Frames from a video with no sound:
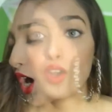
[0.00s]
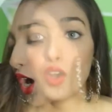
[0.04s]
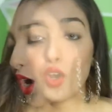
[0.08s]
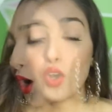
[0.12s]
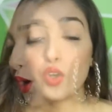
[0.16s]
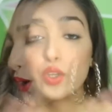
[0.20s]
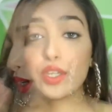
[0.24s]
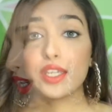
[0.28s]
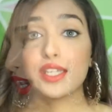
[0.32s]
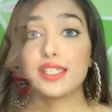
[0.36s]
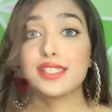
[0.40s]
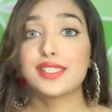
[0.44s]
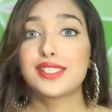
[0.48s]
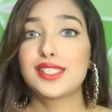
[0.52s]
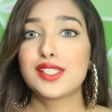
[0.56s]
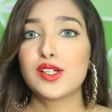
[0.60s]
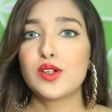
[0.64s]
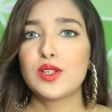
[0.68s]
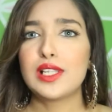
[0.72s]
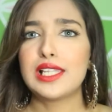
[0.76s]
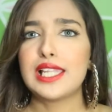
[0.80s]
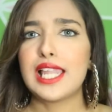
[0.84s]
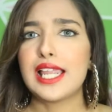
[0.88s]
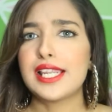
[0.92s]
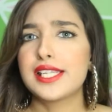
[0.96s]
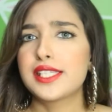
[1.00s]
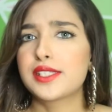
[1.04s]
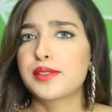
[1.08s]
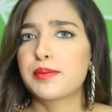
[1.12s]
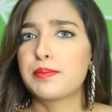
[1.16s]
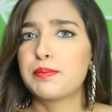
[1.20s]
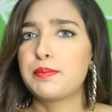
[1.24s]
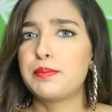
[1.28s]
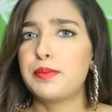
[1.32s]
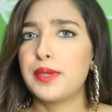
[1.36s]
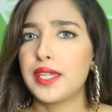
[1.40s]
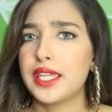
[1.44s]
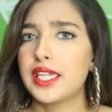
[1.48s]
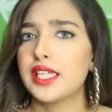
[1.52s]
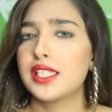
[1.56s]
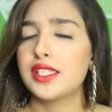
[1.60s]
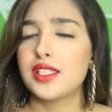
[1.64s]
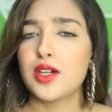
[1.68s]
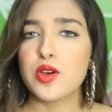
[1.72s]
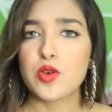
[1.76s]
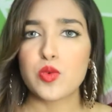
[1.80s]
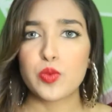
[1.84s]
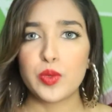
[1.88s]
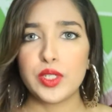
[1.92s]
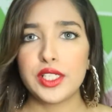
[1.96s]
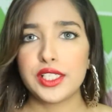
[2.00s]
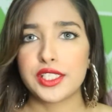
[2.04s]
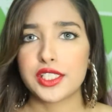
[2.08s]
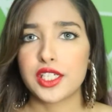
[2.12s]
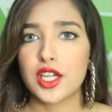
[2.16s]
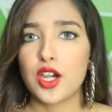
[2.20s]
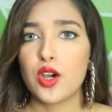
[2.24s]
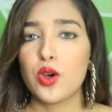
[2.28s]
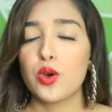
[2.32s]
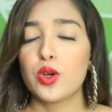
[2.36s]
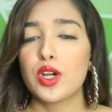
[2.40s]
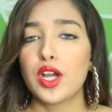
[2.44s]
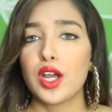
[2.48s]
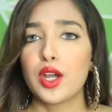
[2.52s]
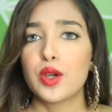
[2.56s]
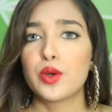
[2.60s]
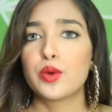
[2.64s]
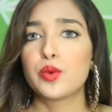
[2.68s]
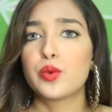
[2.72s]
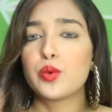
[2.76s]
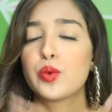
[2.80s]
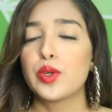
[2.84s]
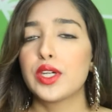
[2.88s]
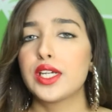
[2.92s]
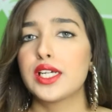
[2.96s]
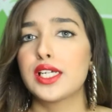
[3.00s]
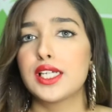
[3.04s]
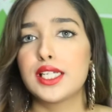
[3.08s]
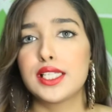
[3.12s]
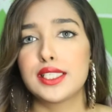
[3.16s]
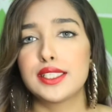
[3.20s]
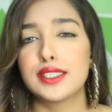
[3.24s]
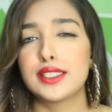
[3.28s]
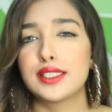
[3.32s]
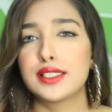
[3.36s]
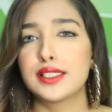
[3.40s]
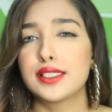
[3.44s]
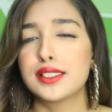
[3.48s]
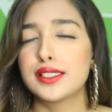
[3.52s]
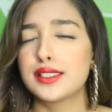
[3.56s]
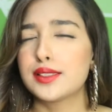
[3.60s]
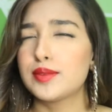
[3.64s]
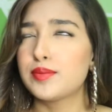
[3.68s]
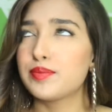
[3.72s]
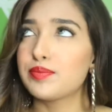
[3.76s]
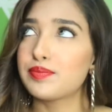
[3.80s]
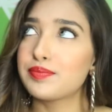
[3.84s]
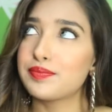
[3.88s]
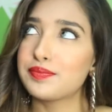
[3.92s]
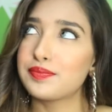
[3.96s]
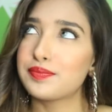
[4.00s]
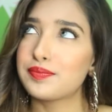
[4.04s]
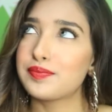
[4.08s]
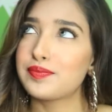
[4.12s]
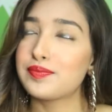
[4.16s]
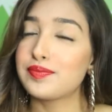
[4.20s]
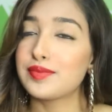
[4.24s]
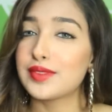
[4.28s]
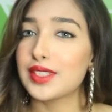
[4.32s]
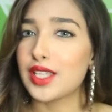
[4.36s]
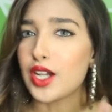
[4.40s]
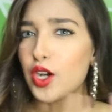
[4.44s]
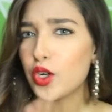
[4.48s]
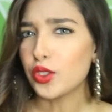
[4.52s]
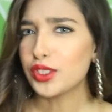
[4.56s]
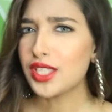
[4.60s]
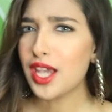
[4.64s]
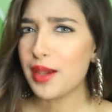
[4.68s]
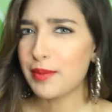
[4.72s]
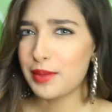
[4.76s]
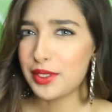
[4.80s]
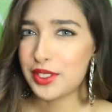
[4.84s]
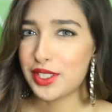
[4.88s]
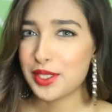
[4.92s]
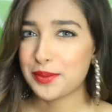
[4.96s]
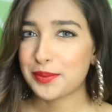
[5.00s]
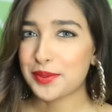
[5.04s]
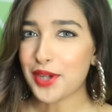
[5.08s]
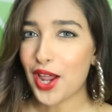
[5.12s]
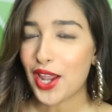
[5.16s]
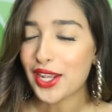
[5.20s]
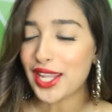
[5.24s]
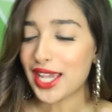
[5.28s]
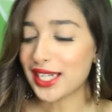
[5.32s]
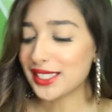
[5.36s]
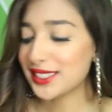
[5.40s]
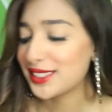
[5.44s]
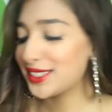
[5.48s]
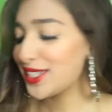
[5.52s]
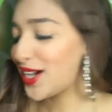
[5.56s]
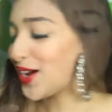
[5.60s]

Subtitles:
Okay, so let's begin the video with the Huda Beauty products.